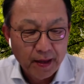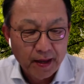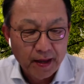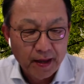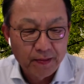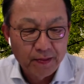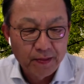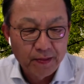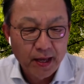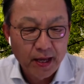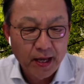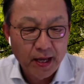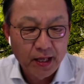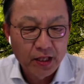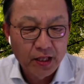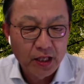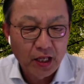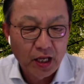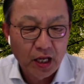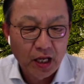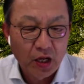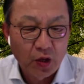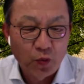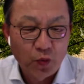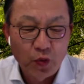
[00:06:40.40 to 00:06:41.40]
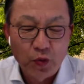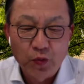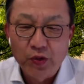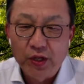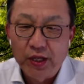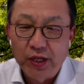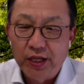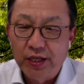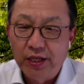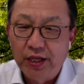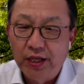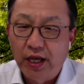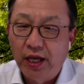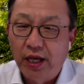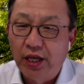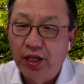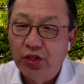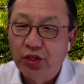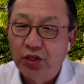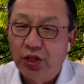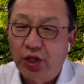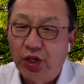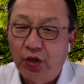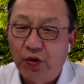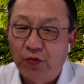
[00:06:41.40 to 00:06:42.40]
And then we will
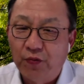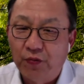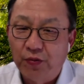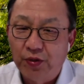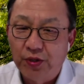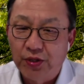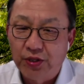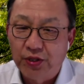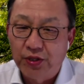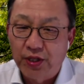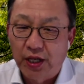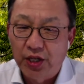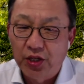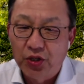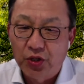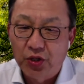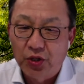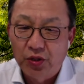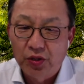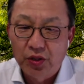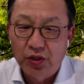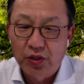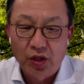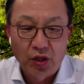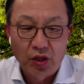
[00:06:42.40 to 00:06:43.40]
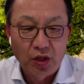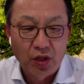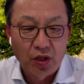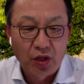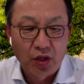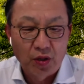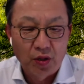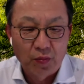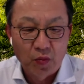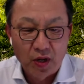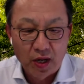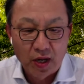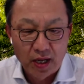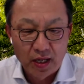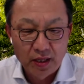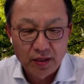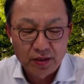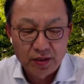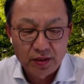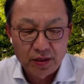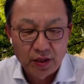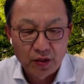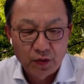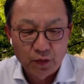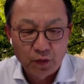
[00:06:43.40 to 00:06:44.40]
engage a conversation among
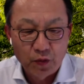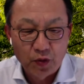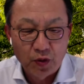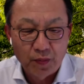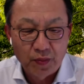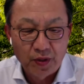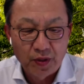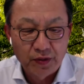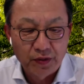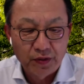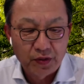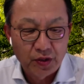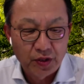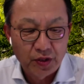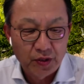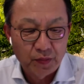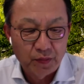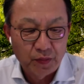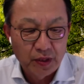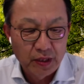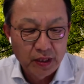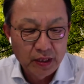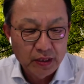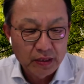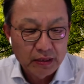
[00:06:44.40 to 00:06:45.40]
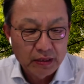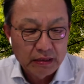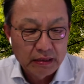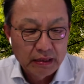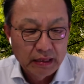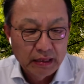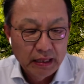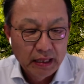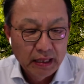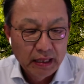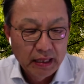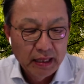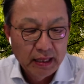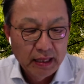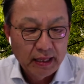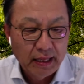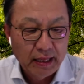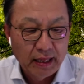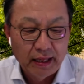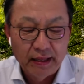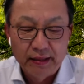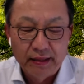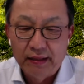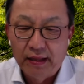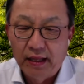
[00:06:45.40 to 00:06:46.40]
us for about 30 minutes.
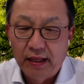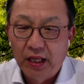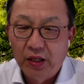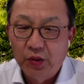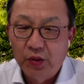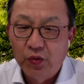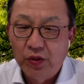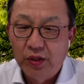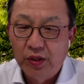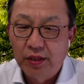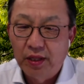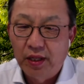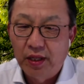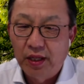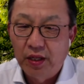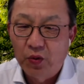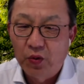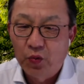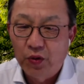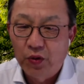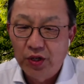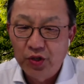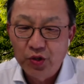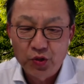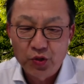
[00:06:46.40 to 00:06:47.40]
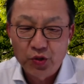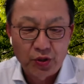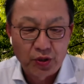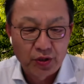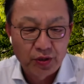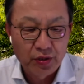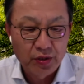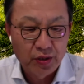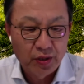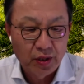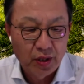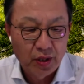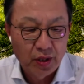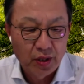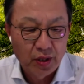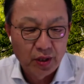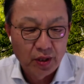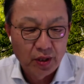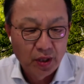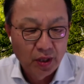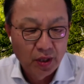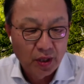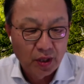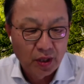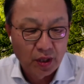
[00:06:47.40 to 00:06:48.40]
And then we'll take questions
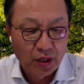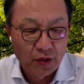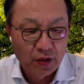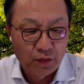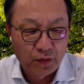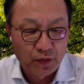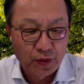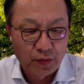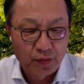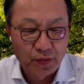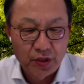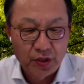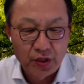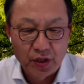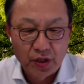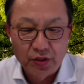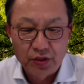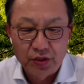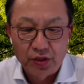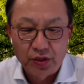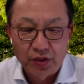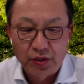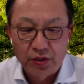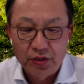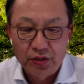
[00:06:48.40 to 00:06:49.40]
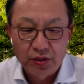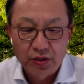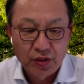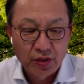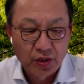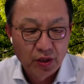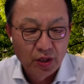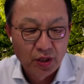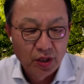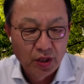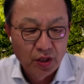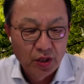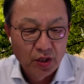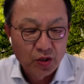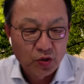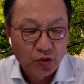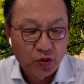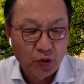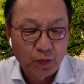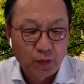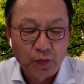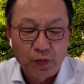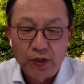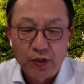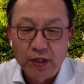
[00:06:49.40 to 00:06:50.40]
from the audience.
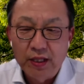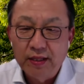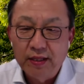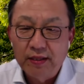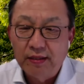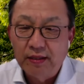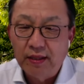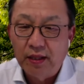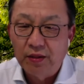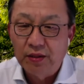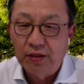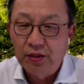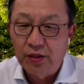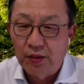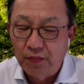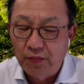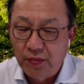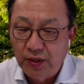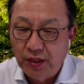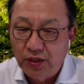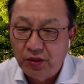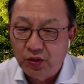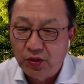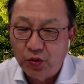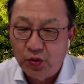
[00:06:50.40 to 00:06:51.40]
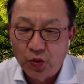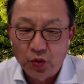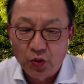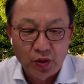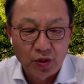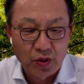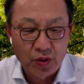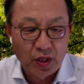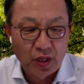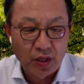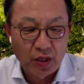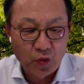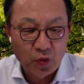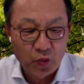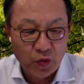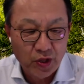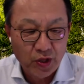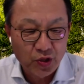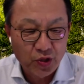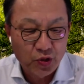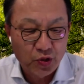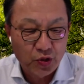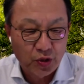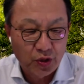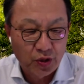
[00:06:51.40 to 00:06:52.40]
So please submit your
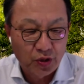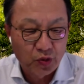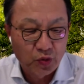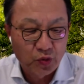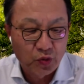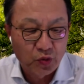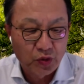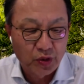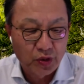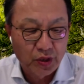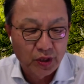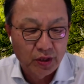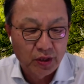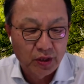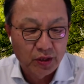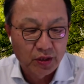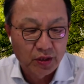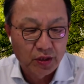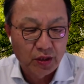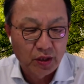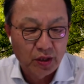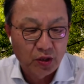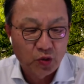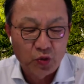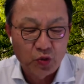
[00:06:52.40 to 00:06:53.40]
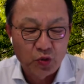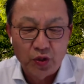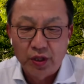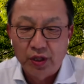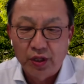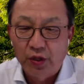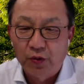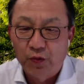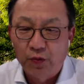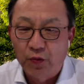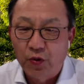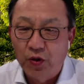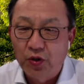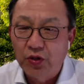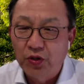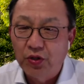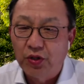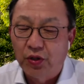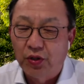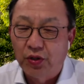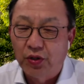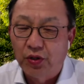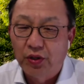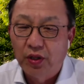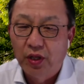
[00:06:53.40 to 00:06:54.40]
question to this Q&A
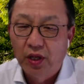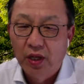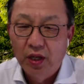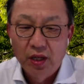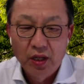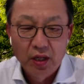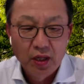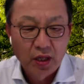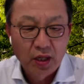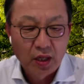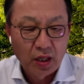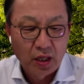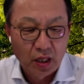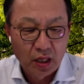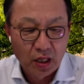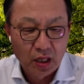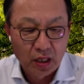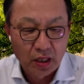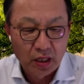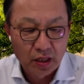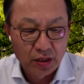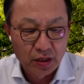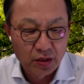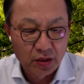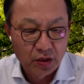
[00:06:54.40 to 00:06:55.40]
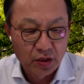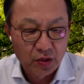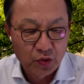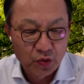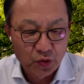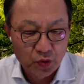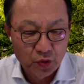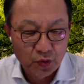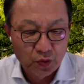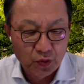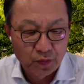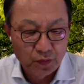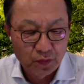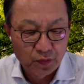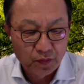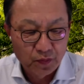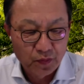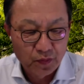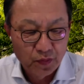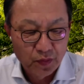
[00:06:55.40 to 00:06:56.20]
function in the Zoom.